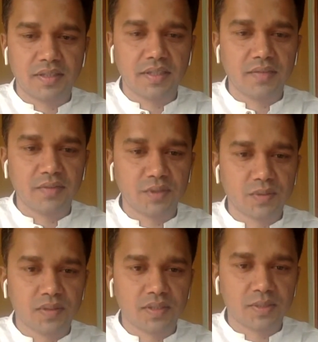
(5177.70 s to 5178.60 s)

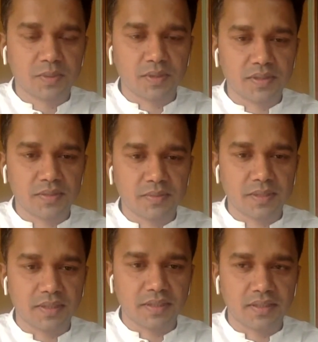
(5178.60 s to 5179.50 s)
individual
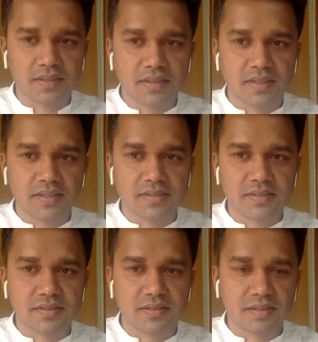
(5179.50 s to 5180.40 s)
responsibility, as
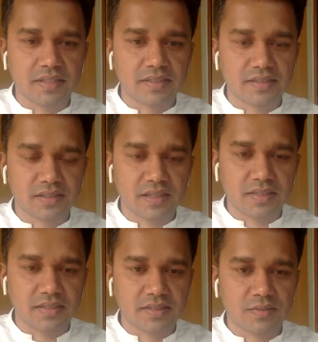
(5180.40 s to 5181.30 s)

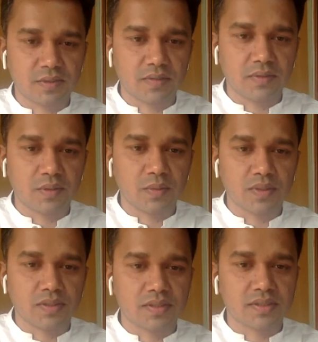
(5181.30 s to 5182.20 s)
that's one of the
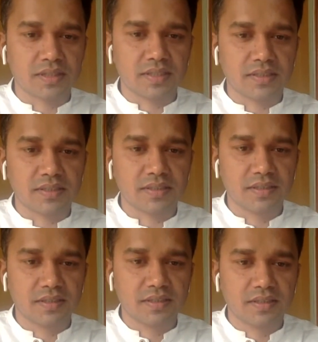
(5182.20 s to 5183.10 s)
questions that
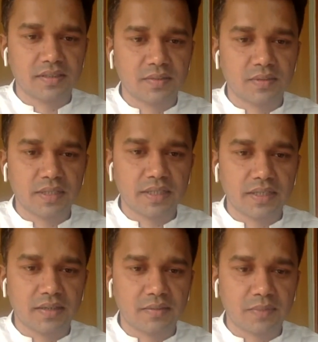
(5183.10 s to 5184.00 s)
whirling
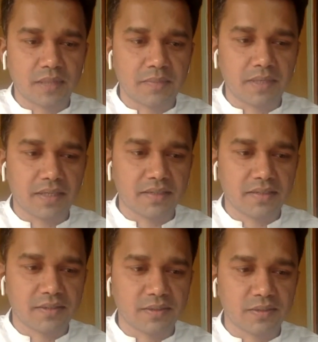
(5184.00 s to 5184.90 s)
around my mind.
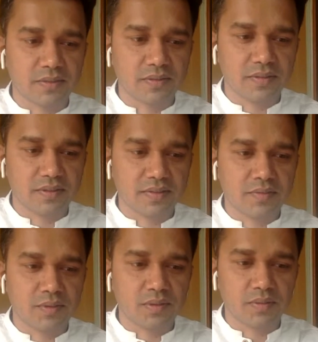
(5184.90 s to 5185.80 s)
So, if
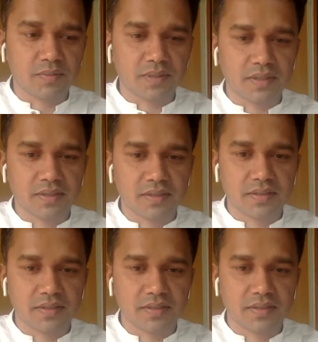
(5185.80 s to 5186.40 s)
you don't know.